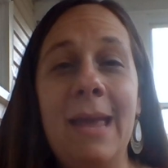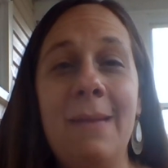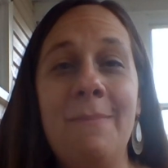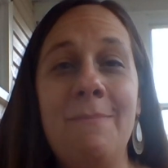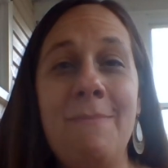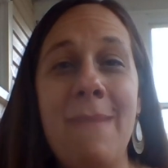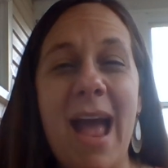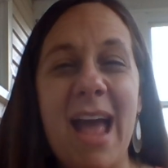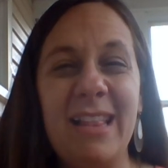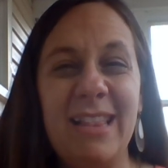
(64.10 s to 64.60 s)

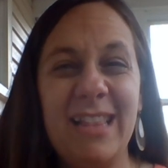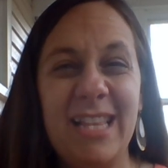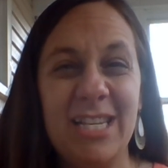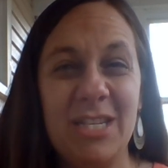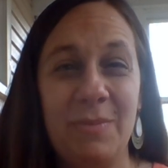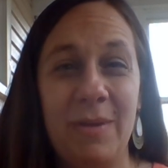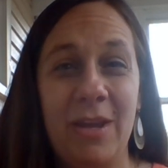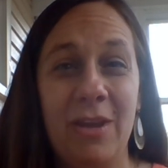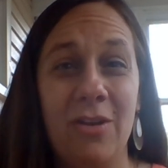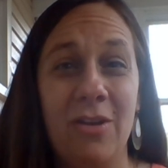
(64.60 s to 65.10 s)
In math
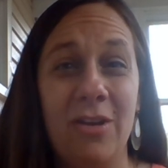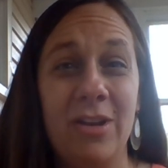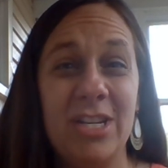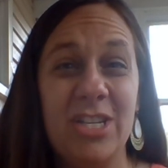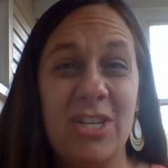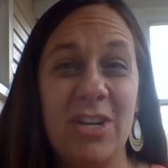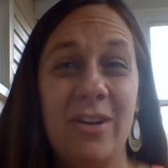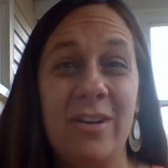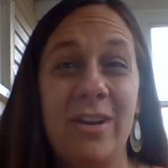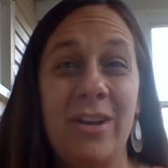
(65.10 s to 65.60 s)
this week, you're going
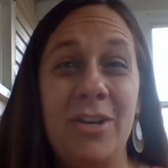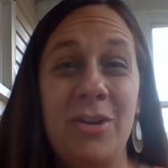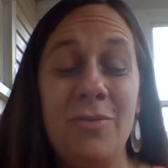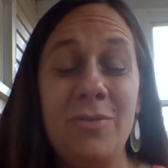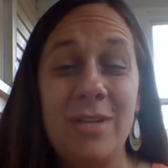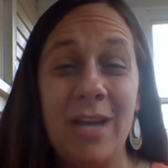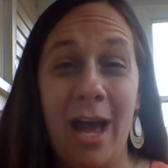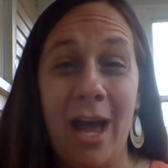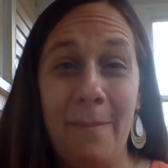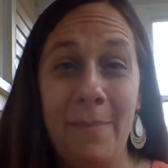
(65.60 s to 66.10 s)
to start a
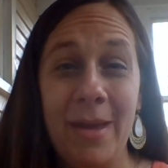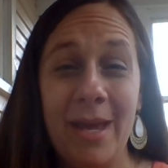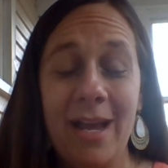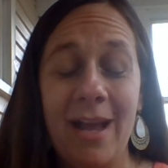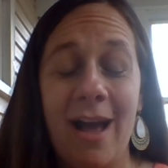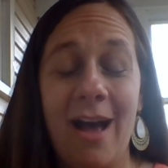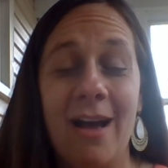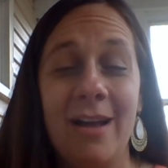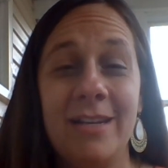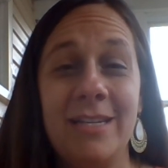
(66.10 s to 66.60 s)
new
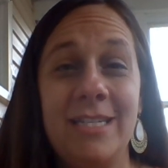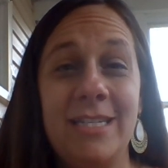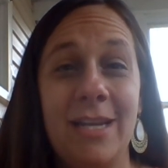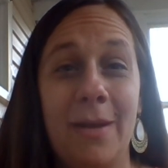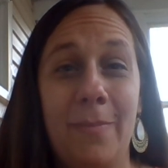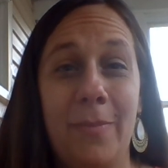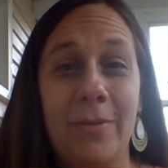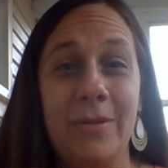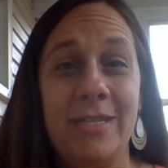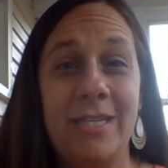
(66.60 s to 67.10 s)
topic on
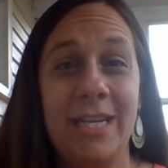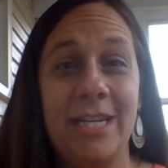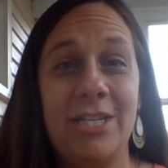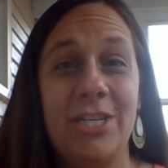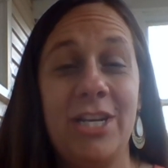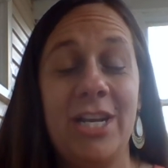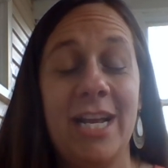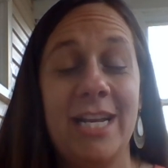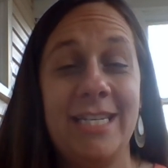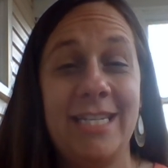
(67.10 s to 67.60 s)

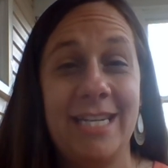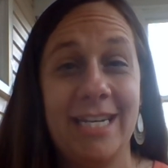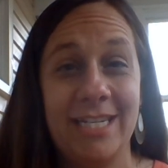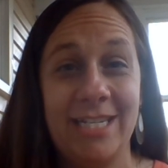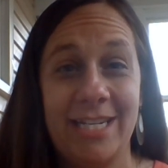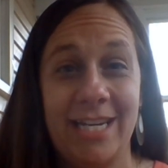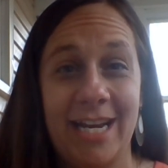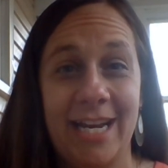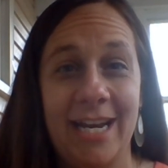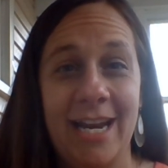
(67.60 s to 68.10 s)
double-digit
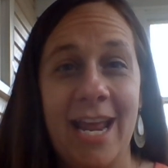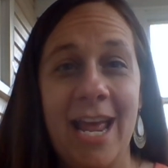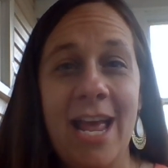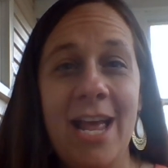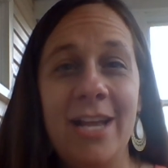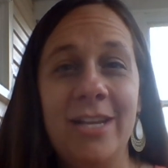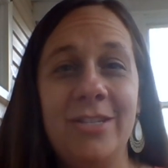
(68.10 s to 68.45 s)
addition.